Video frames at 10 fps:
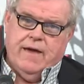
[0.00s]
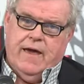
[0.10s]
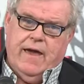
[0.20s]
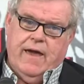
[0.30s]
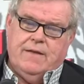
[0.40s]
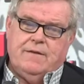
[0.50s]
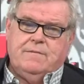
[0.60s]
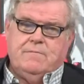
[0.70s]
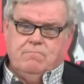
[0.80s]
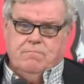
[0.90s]

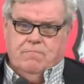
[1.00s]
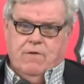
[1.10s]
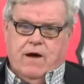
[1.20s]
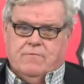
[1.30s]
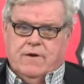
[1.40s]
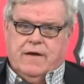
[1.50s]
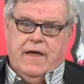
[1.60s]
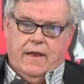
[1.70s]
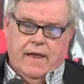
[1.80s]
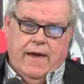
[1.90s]
and Roderick
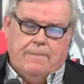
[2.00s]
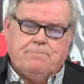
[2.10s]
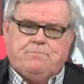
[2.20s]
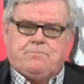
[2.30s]
and Lamb